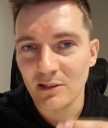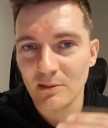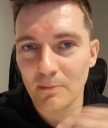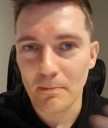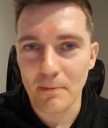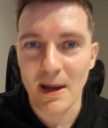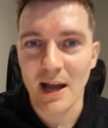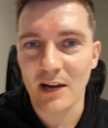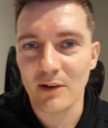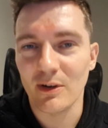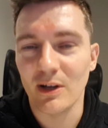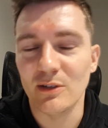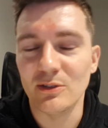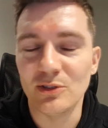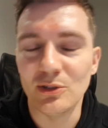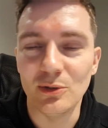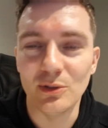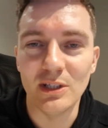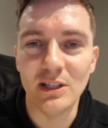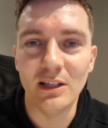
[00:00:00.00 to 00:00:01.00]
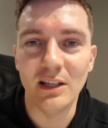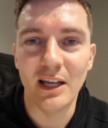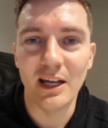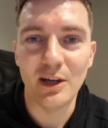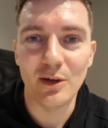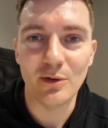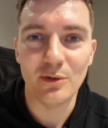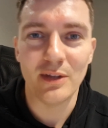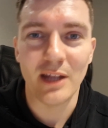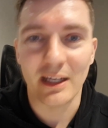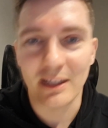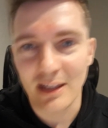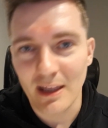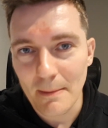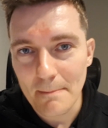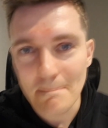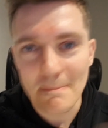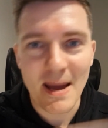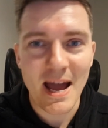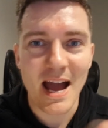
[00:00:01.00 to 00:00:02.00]
background 2D layer that
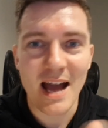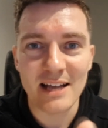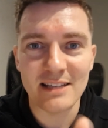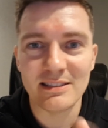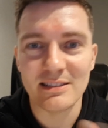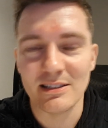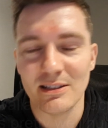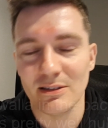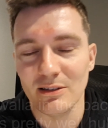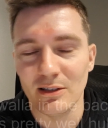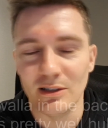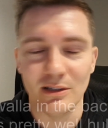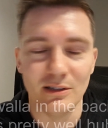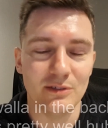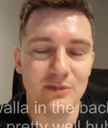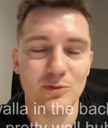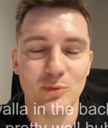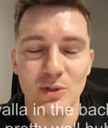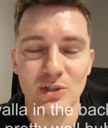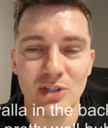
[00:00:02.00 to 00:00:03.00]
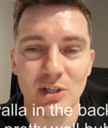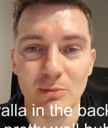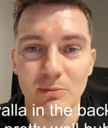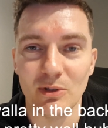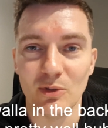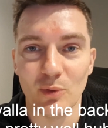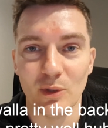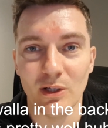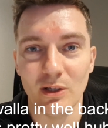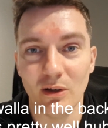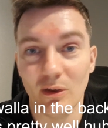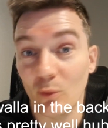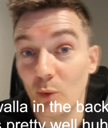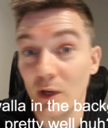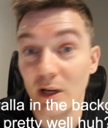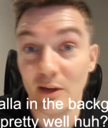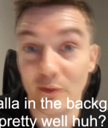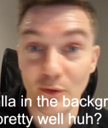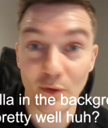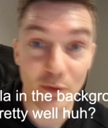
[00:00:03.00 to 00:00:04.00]
can mask the switching between
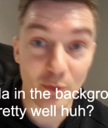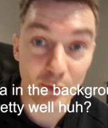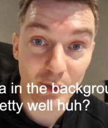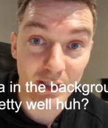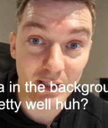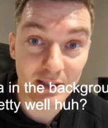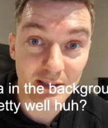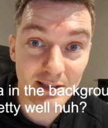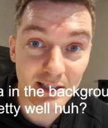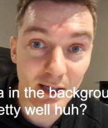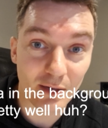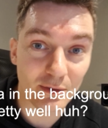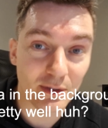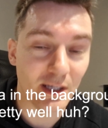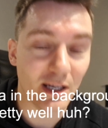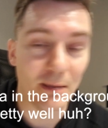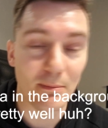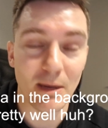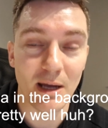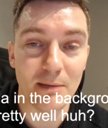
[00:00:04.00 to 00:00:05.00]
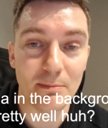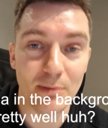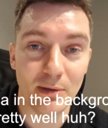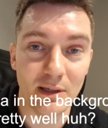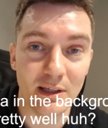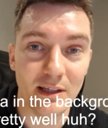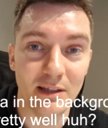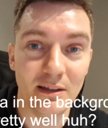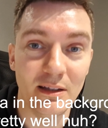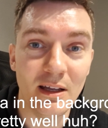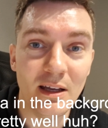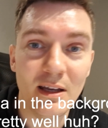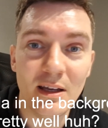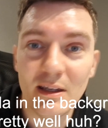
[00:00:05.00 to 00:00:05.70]
whatever 3D sound that I might put in